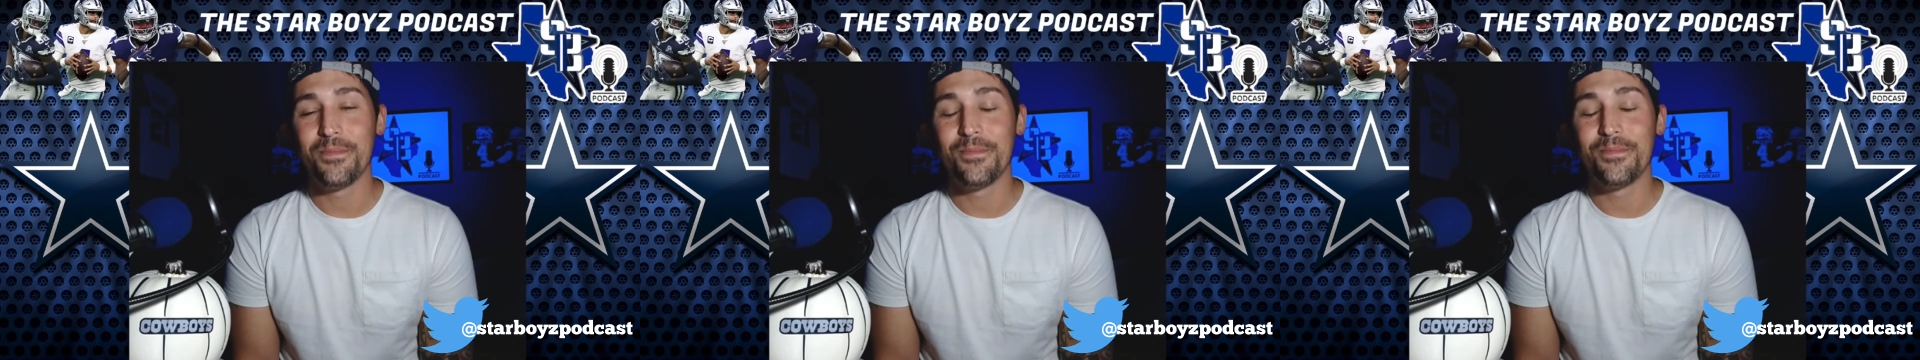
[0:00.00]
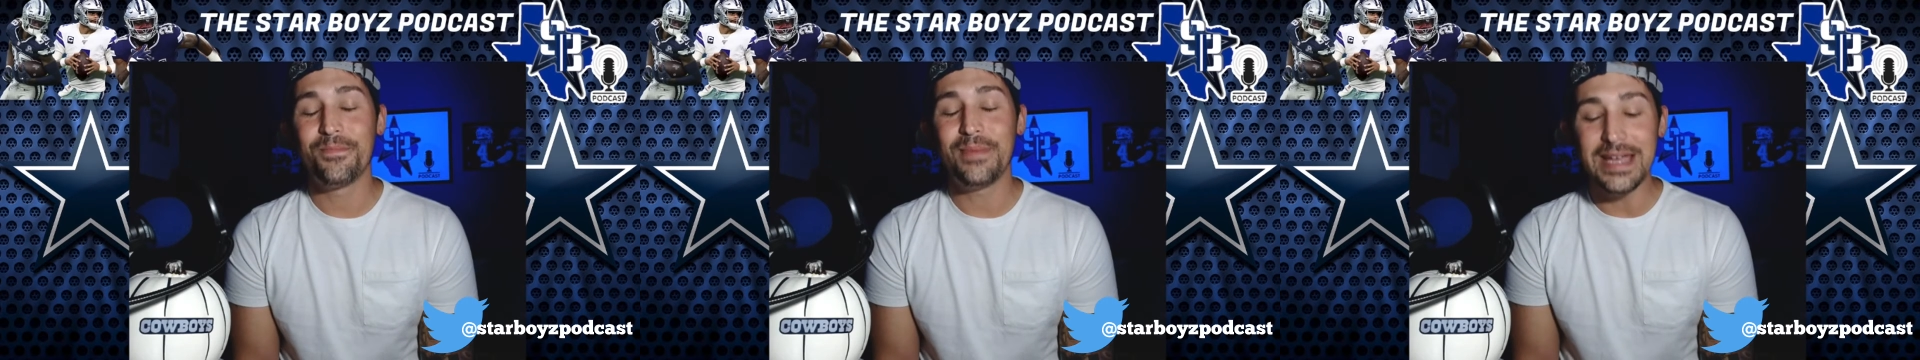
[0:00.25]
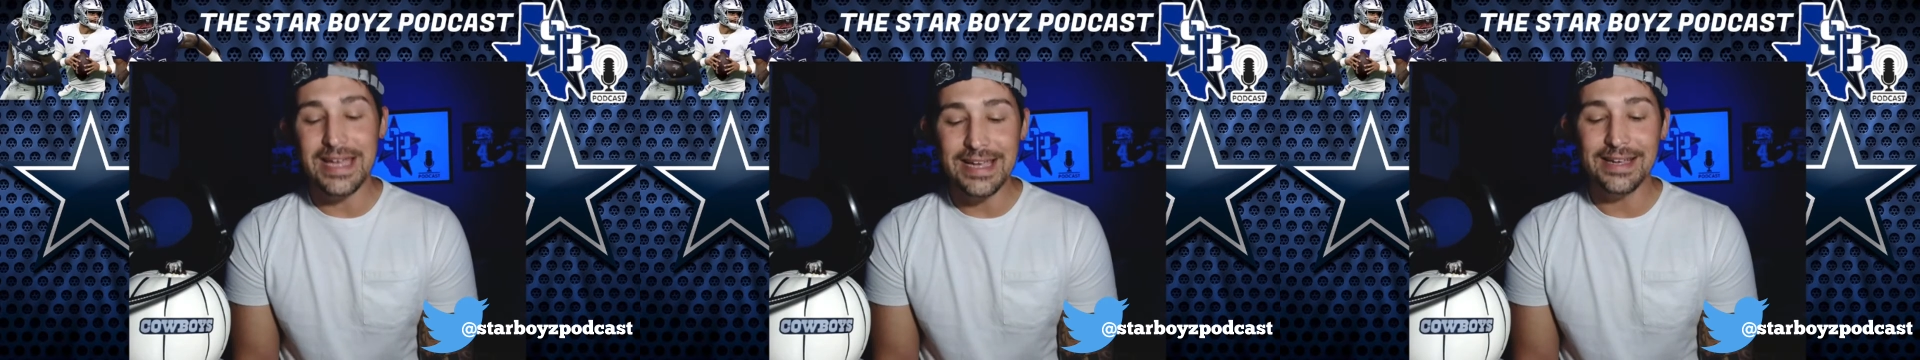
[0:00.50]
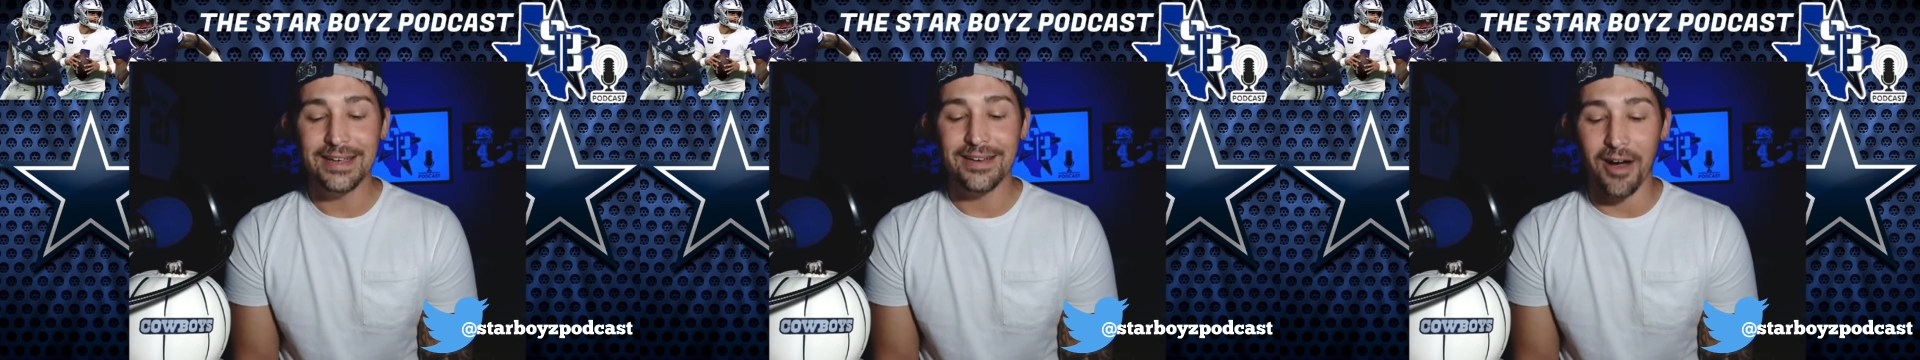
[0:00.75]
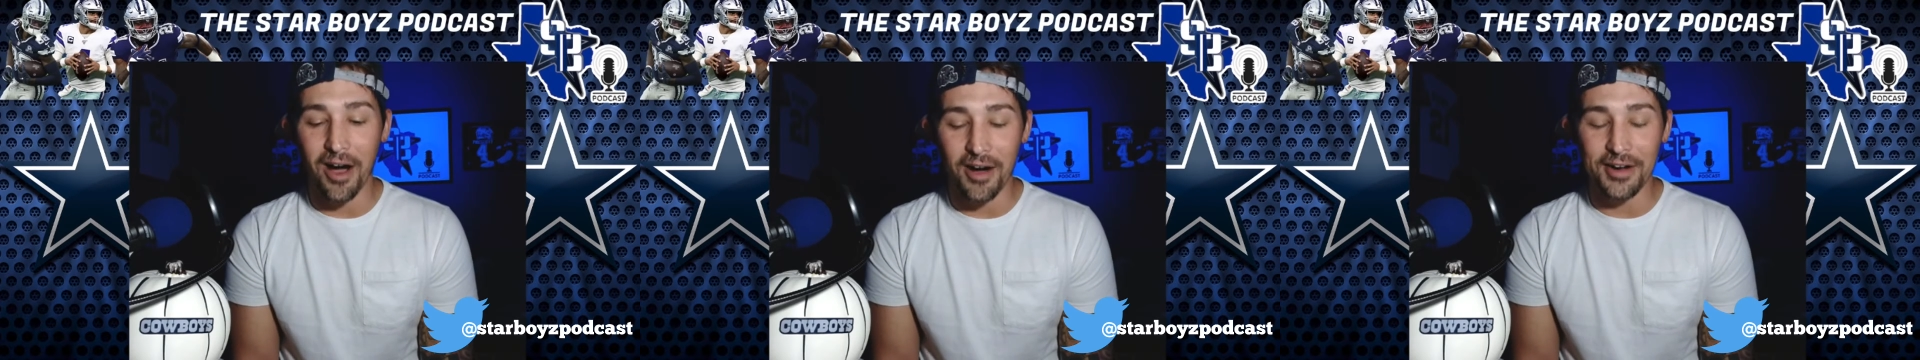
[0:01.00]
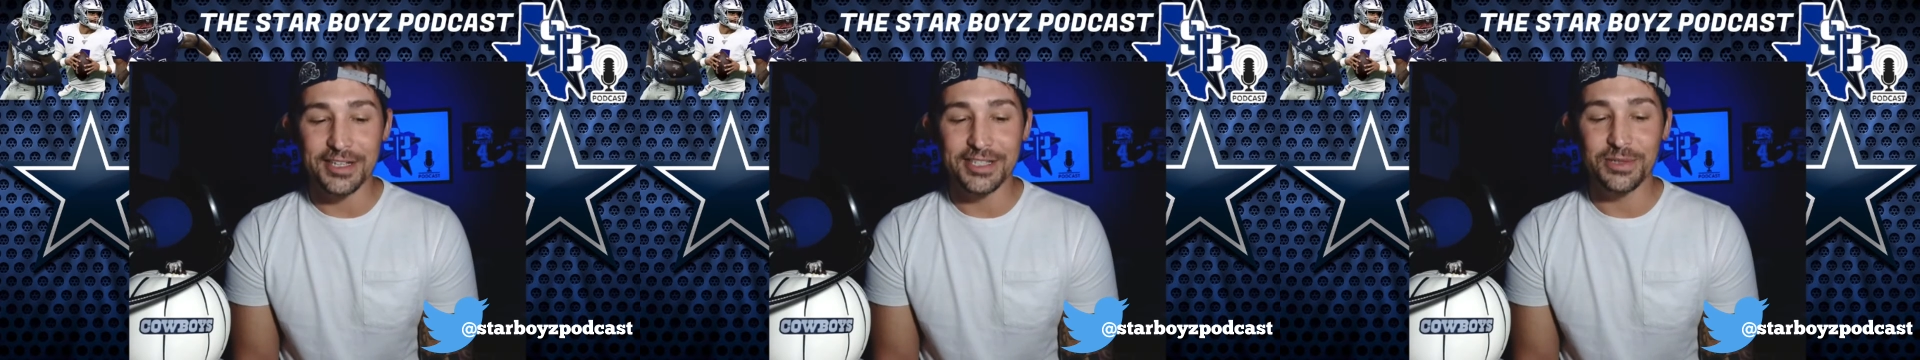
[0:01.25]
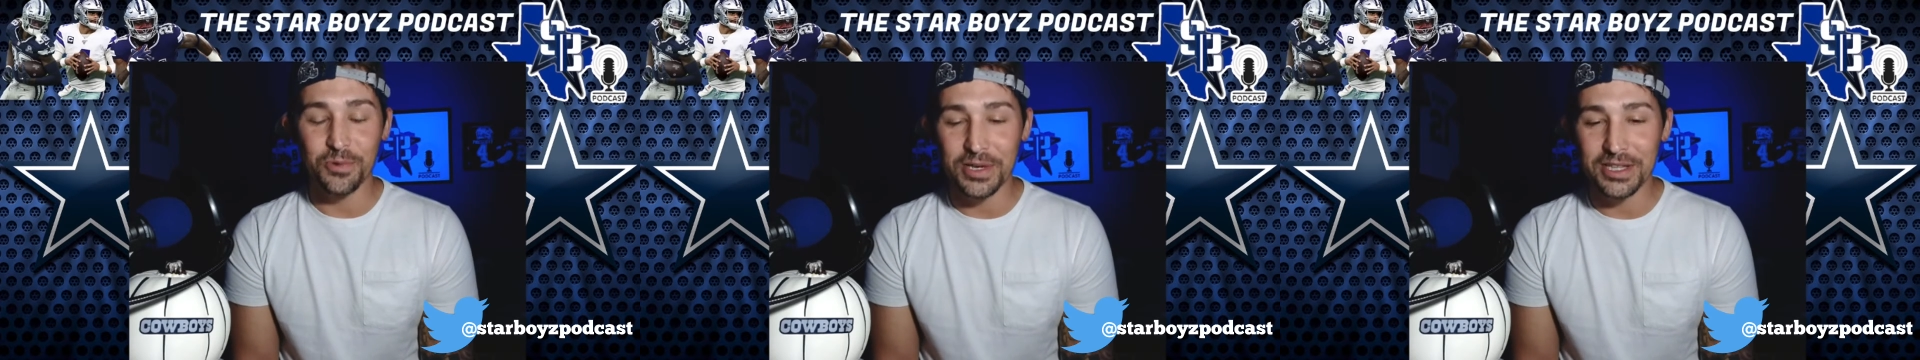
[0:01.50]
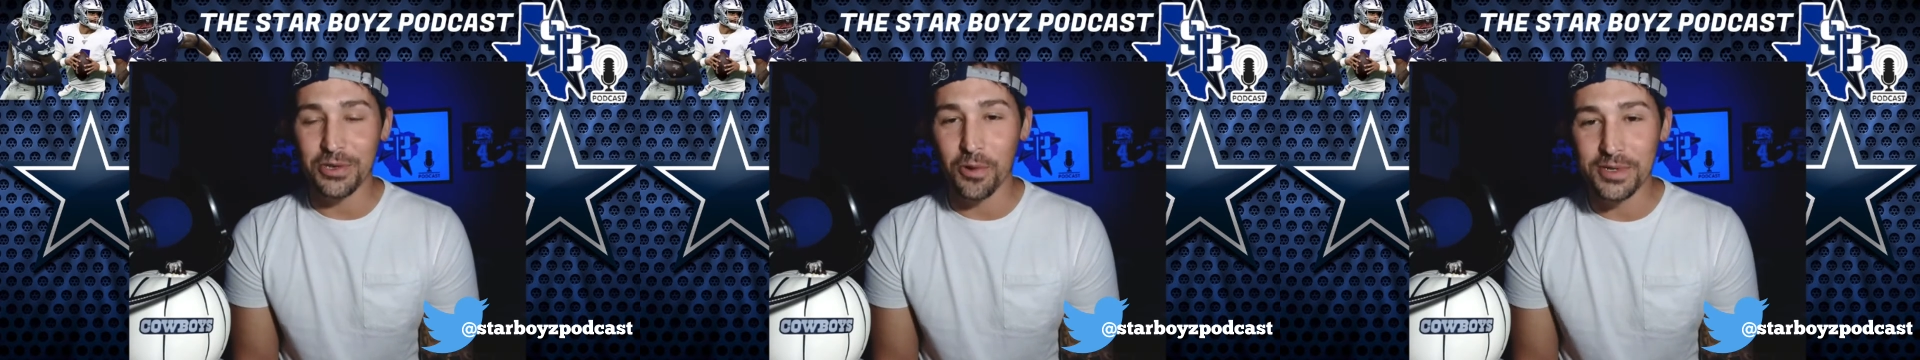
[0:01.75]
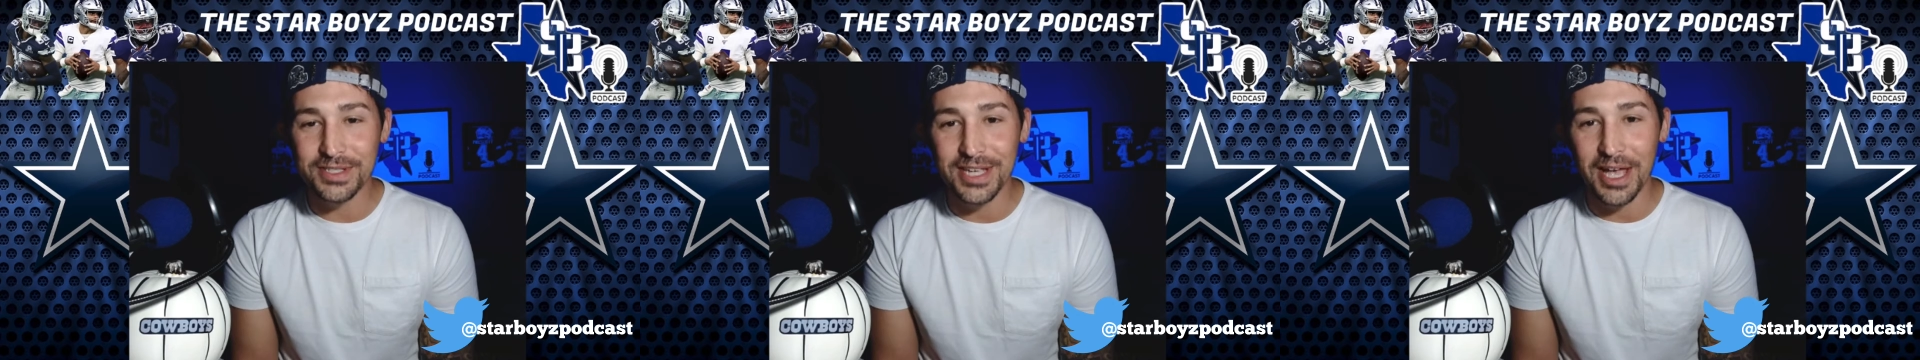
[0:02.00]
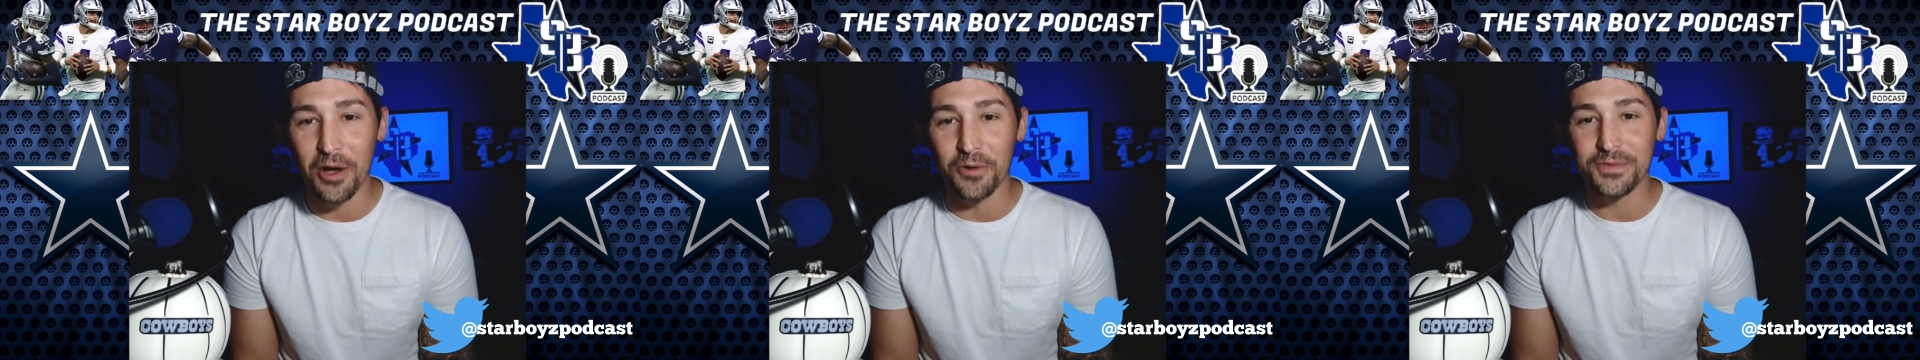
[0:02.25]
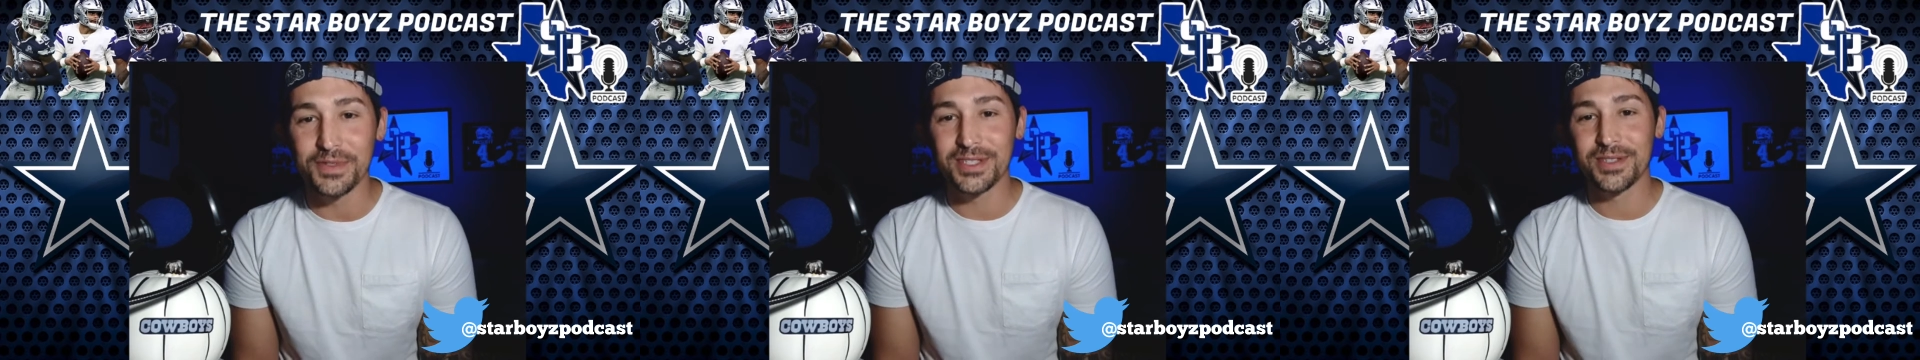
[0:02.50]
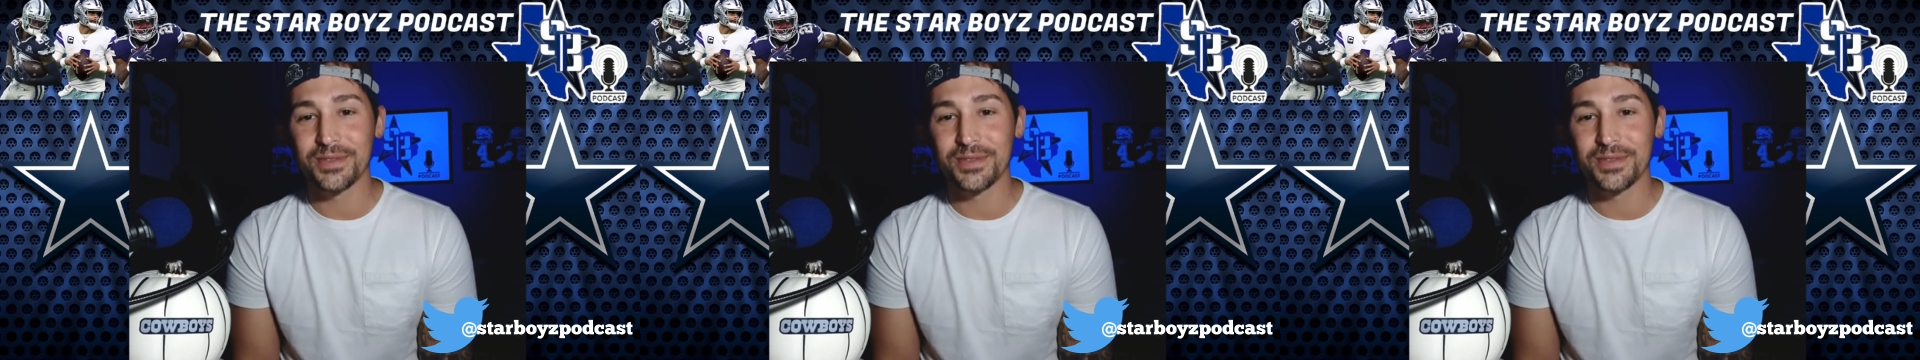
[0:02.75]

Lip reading: Be honest with yourselves.